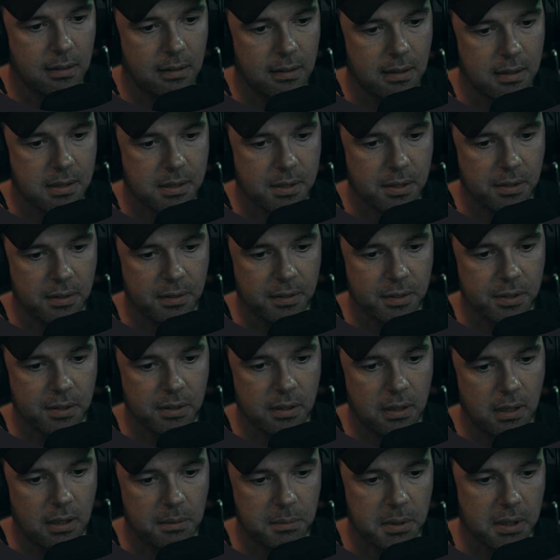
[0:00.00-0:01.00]
Let's turn it
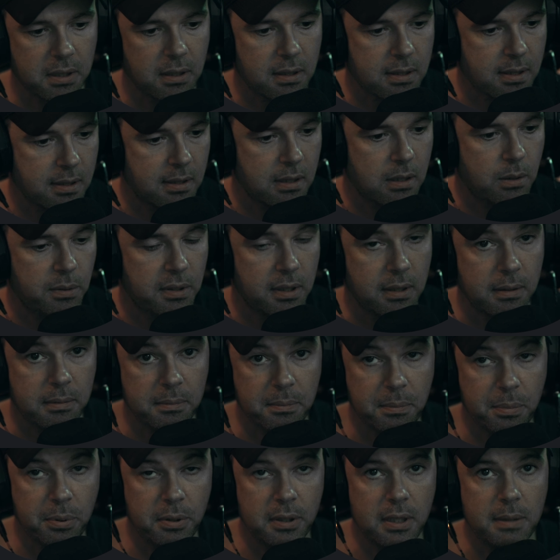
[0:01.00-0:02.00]
to on because I already
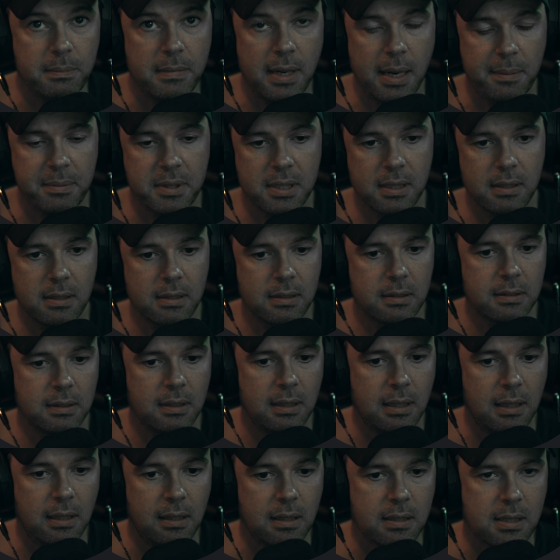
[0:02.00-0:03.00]
pre-mapped it,
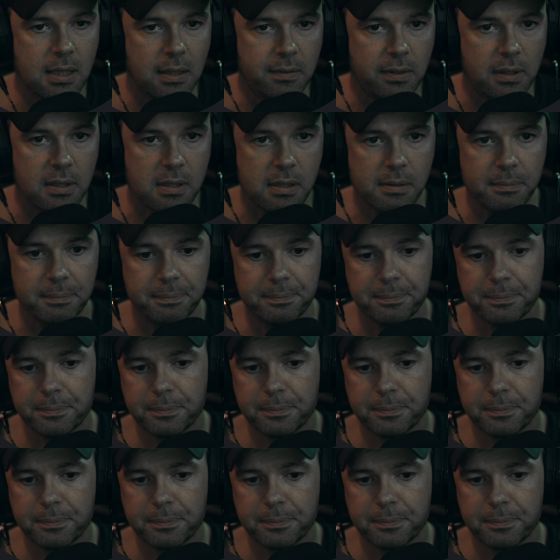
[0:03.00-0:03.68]
and let's have a listen.